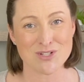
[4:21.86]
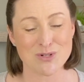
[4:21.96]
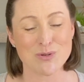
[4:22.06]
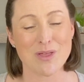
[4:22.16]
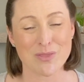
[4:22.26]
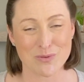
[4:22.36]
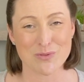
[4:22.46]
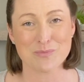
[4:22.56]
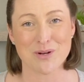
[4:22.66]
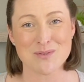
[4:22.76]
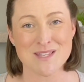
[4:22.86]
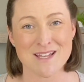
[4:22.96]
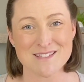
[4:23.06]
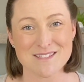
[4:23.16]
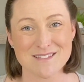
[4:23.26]
you through the
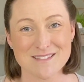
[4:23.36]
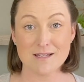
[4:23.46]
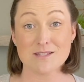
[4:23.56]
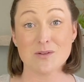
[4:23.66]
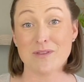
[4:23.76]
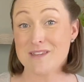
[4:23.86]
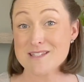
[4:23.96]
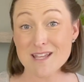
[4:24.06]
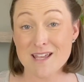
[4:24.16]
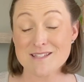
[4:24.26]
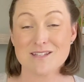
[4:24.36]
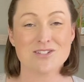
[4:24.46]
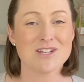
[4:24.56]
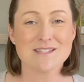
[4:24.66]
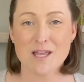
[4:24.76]
process. So in this case,
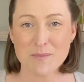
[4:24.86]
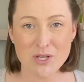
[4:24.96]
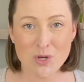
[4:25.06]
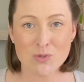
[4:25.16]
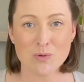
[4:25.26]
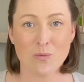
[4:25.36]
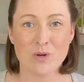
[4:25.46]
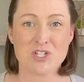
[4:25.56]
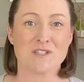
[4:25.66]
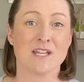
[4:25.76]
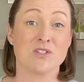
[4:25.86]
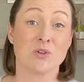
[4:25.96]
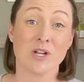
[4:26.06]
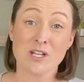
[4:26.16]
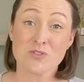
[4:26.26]
just let me know which sites
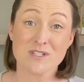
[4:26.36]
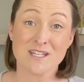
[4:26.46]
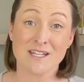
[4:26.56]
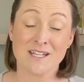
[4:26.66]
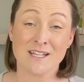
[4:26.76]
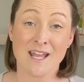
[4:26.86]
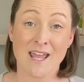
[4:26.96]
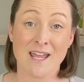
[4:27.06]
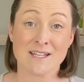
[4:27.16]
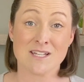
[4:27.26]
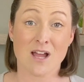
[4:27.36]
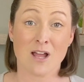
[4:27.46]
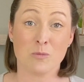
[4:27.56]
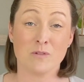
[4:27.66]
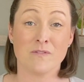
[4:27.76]
you're interested in, and
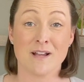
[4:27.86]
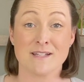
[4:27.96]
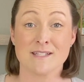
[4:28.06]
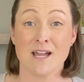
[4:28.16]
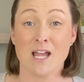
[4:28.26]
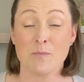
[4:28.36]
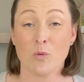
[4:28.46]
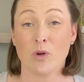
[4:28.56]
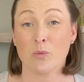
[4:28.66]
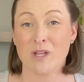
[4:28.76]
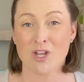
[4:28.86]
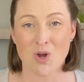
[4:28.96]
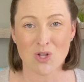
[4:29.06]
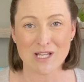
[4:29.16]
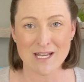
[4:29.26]
I will find a time where we can
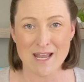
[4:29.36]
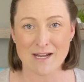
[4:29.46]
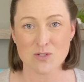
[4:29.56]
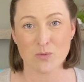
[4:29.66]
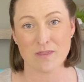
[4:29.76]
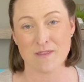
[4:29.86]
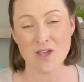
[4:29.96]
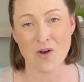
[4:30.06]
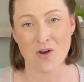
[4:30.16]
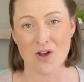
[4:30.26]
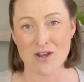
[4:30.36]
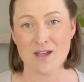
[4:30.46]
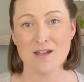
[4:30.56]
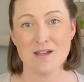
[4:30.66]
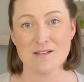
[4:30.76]
all connect with the
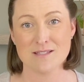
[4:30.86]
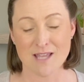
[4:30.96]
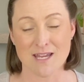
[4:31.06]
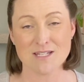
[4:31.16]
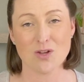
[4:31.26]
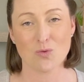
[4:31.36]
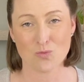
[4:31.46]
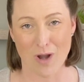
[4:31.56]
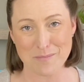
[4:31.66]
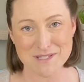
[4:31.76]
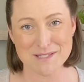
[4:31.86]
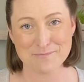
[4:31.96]
on-site reps.